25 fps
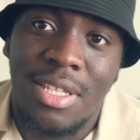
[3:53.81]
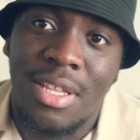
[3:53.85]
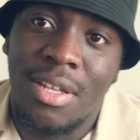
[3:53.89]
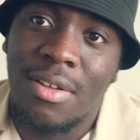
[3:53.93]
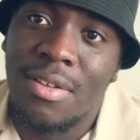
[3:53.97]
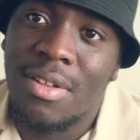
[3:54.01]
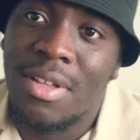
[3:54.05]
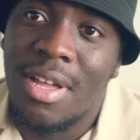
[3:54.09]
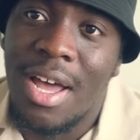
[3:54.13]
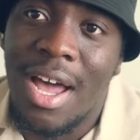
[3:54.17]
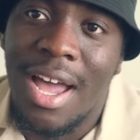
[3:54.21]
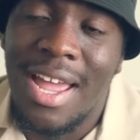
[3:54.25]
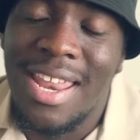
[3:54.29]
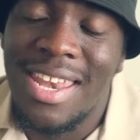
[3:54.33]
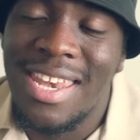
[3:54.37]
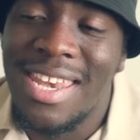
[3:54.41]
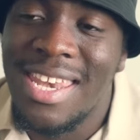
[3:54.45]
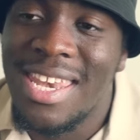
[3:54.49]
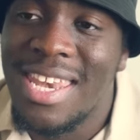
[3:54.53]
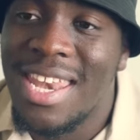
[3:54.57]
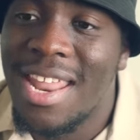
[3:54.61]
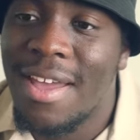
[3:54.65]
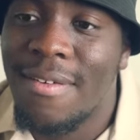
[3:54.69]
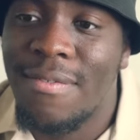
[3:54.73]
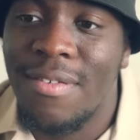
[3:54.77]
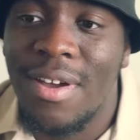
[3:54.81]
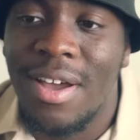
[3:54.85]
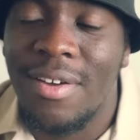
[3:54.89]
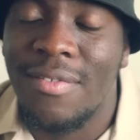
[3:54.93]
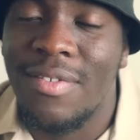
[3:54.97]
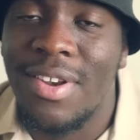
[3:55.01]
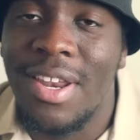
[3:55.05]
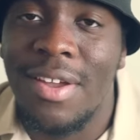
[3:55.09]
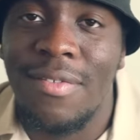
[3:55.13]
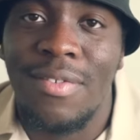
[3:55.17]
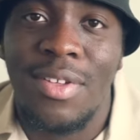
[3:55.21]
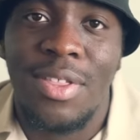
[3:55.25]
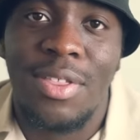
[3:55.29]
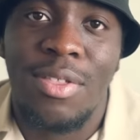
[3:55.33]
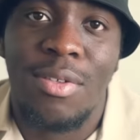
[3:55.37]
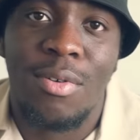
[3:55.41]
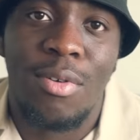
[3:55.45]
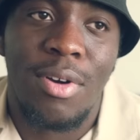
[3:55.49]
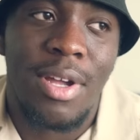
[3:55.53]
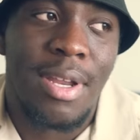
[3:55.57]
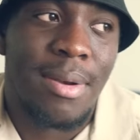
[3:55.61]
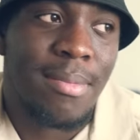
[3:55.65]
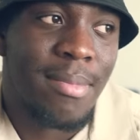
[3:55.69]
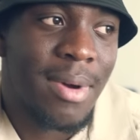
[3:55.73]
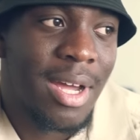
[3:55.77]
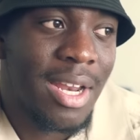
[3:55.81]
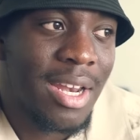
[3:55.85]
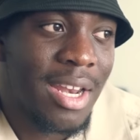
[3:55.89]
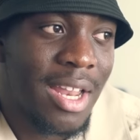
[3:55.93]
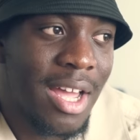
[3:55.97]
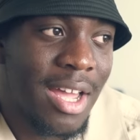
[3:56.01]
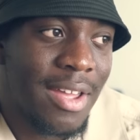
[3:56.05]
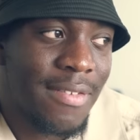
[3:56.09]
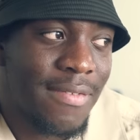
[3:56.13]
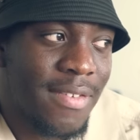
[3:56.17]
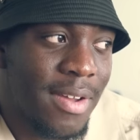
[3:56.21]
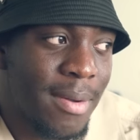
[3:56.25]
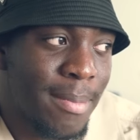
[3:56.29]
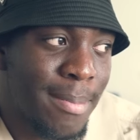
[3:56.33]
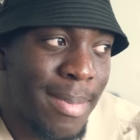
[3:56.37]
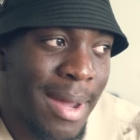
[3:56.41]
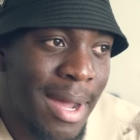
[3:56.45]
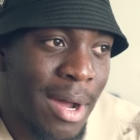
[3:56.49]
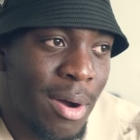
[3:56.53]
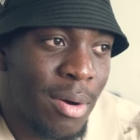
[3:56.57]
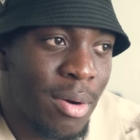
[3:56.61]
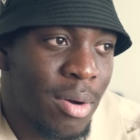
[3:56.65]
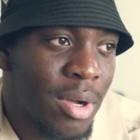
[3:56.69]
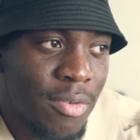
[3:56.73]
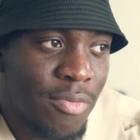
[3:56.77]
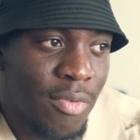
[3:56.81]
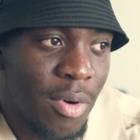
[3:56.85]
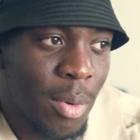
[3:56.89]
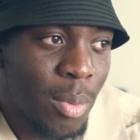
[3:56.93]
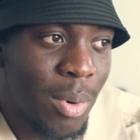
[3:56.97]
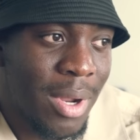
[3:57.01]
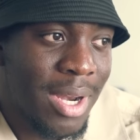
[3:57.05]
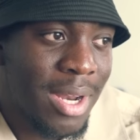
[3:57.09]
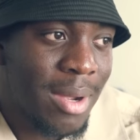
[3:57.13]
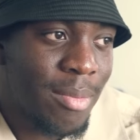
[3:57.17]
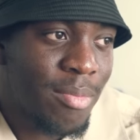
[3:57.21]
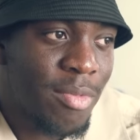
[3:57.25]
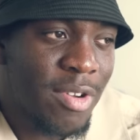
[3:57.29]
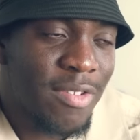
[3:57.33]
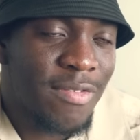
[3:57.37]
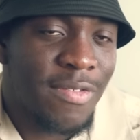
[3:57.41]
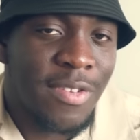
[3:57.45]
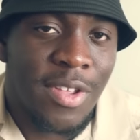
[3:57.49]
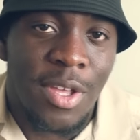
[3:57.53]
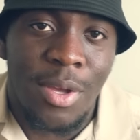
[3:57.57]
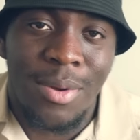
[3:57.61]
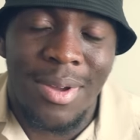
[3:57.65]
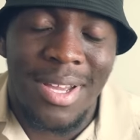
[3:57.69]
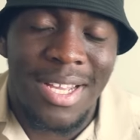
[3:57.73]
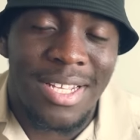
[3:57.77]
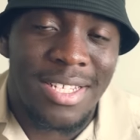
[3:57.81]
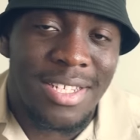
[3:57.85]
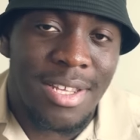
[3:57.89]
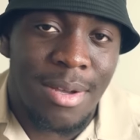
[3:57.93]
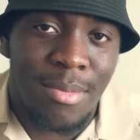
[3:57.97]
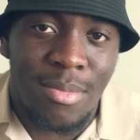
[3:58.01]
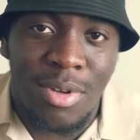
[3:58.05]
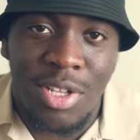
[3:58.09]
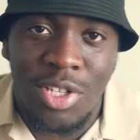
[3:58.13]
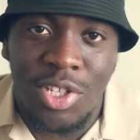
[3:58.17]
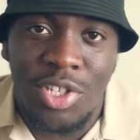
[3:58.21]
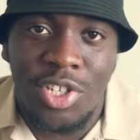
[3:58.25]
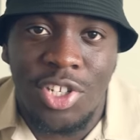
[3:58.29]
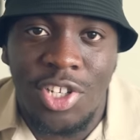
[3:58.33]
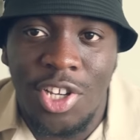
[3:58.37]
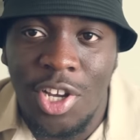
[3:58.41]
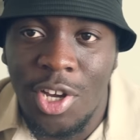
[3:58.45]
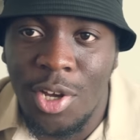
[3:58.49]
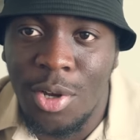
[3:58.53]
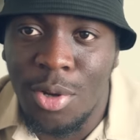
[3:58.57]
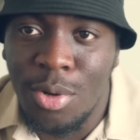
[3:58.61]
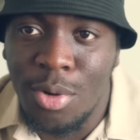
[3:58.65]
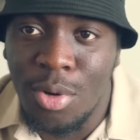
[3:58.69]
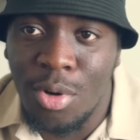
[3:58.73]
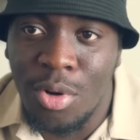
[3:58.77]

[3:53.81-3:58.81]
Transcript: That I never I've never thought in my life about when I'm reviewing someone's show